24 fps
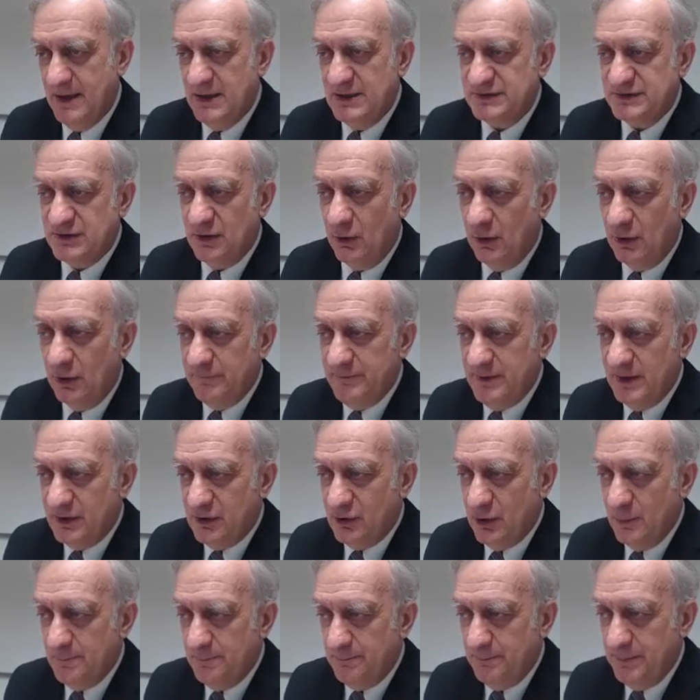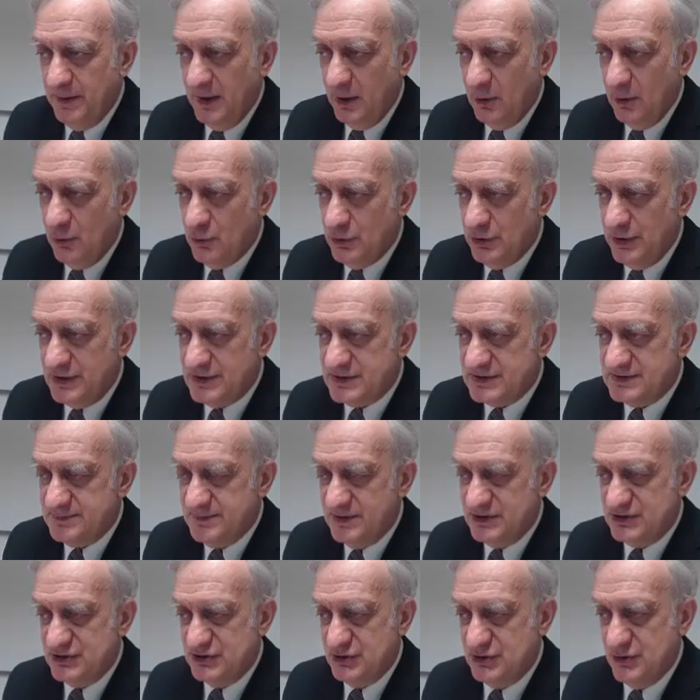So all the components
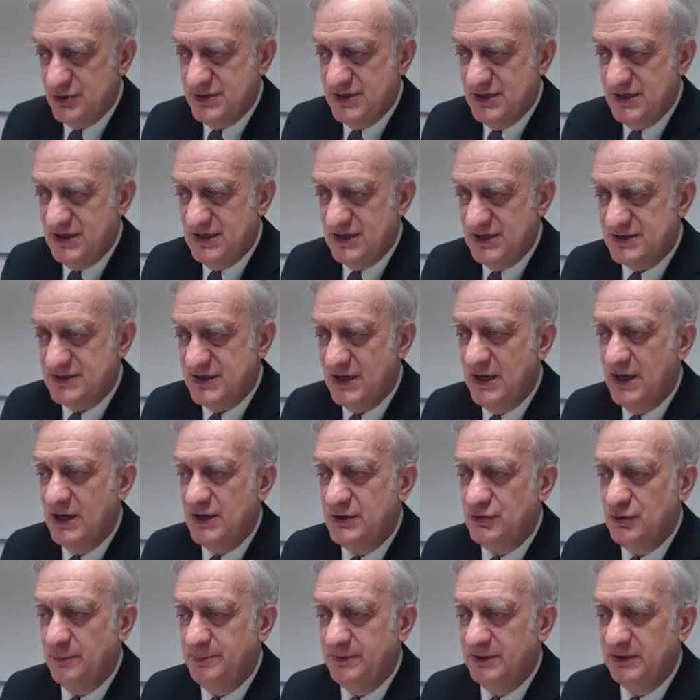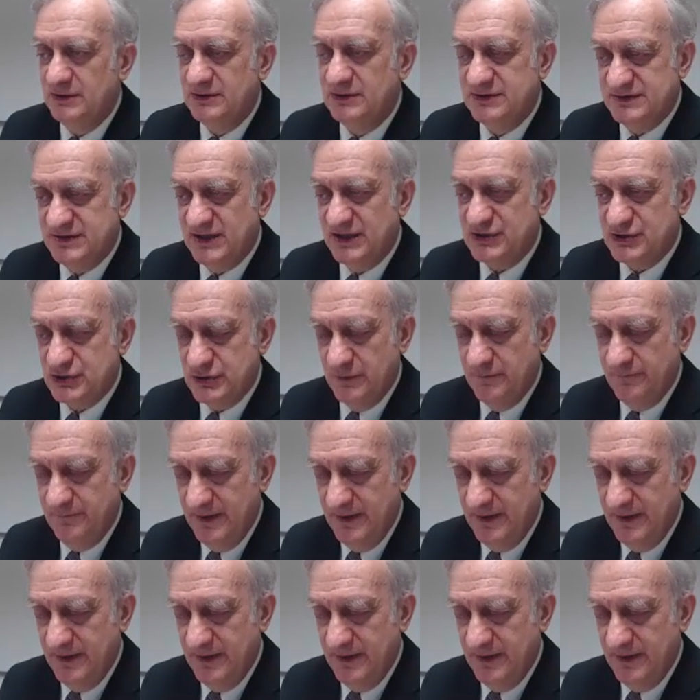which you need to build such